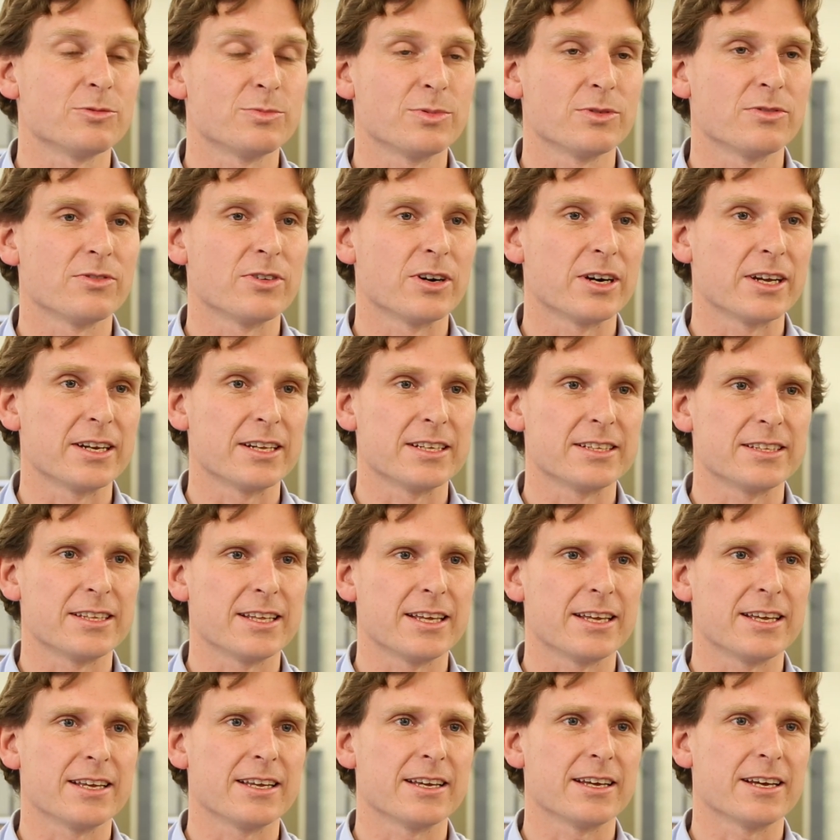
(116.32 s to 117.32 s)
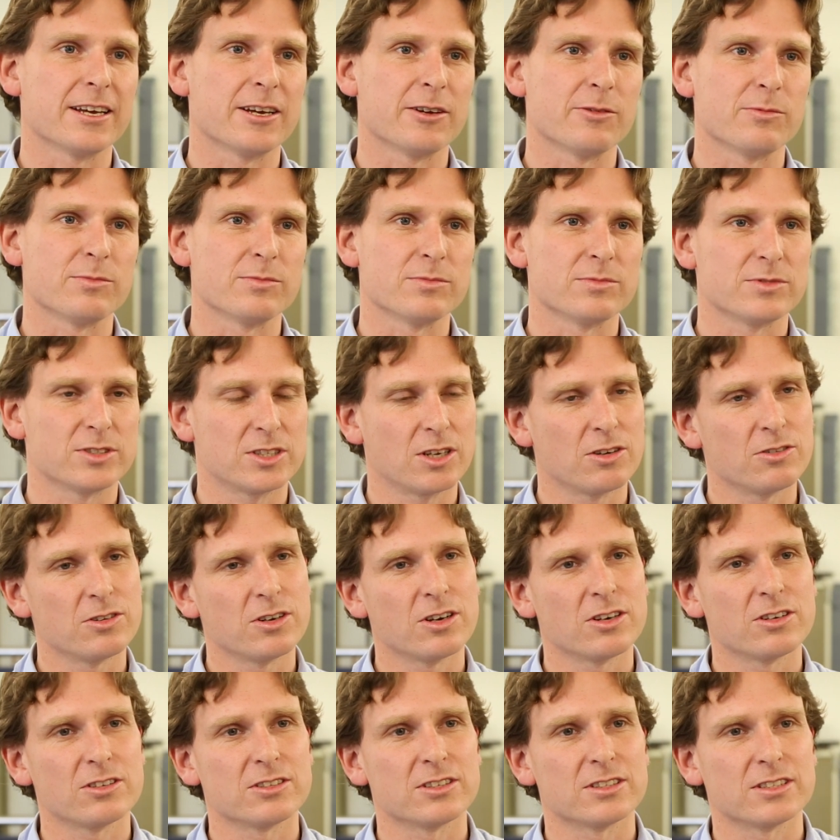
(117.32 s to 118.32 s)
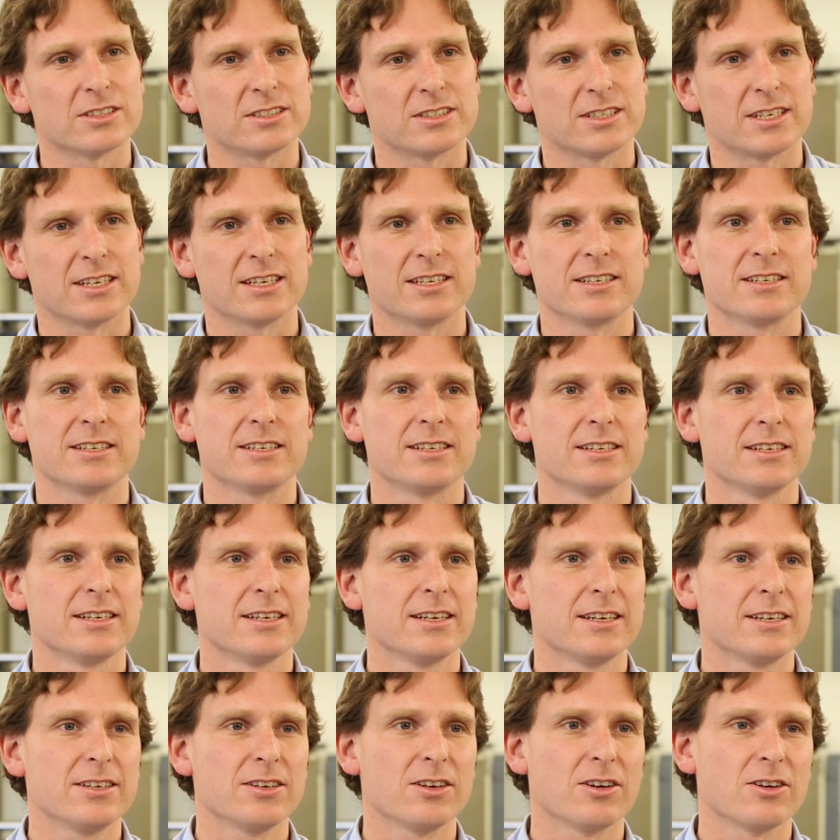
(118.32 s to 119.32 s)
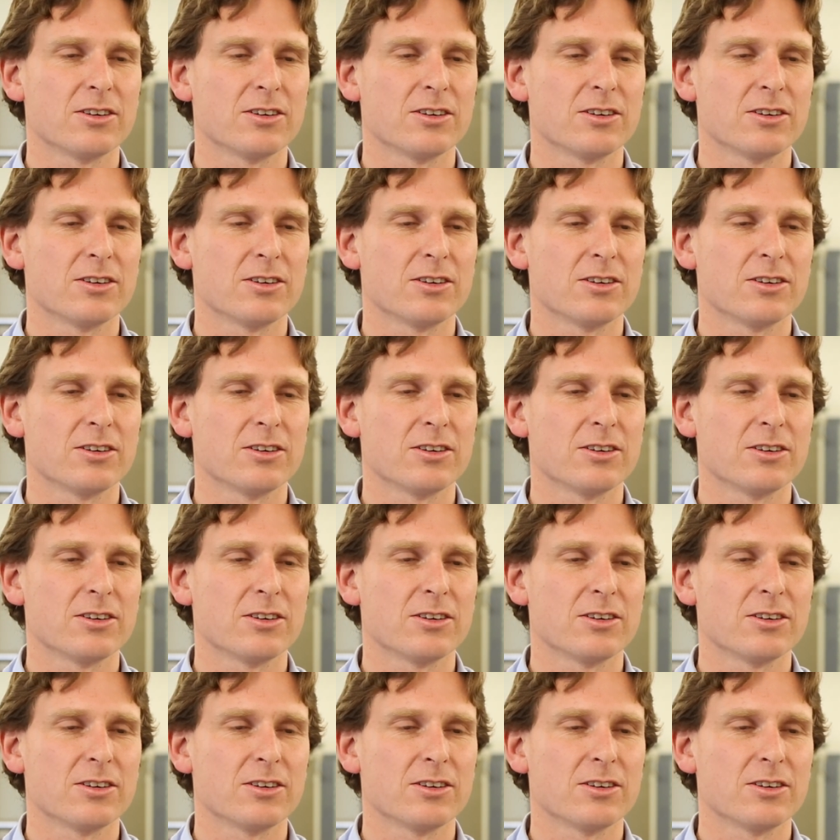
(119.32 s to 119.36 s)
who provided the um, sonars and you